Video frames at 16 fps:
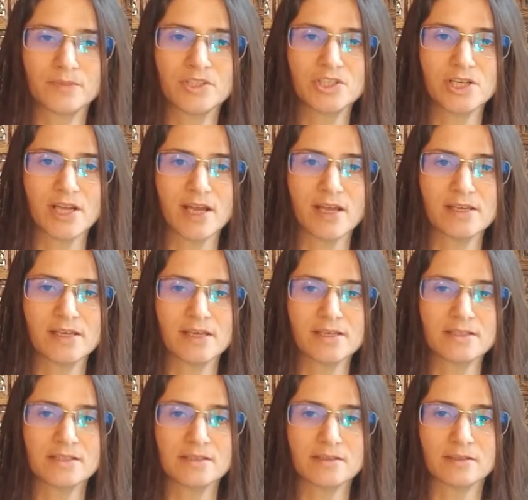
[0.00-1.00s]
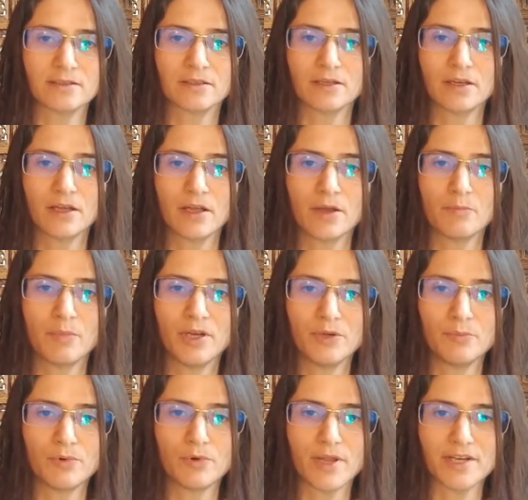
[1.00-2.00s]
GIS
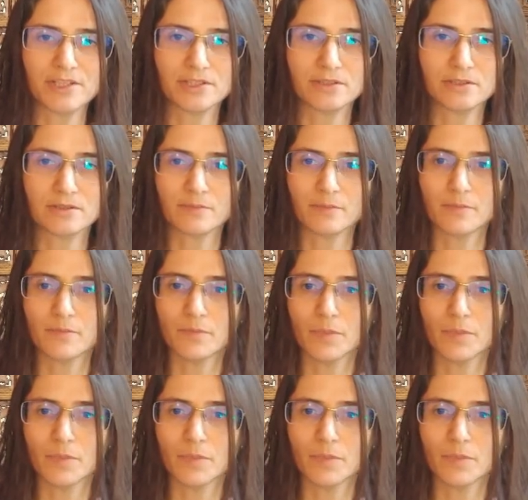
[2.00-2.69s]
manipulations.